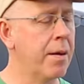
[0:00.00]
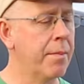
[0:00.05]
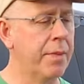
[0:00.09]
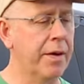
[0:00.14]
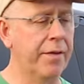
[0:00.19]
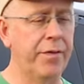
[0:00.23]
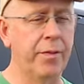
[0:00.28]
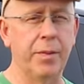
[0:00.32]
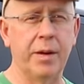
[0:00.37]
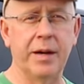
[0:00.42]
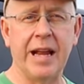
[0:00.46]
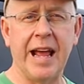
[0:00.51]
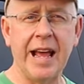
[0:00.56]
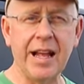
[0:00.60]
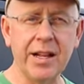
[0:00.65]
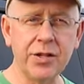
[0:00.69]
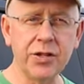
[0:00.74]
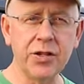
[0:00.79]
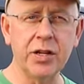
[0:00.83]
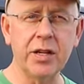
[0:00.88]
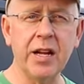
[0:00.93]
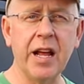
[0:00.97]
but from an
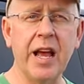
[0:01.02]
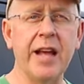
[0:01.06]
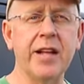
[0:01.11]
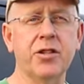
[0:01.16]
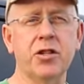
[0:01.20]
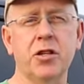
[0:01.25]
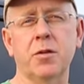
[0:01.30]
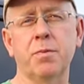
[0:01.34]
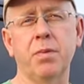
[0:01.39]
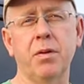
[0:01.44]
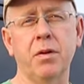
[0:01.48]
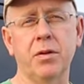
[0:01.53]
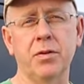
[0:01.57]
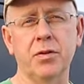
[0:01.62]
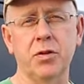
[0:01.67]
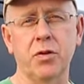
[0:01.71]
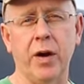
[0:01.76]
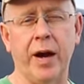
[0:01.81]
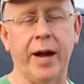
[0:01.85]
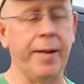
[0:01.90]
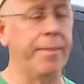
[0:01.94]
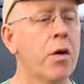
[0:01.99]
engine, it just pulls
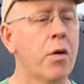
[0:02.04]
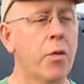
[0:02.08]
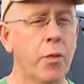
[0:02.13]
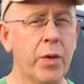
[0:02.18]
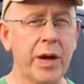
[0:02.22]
great.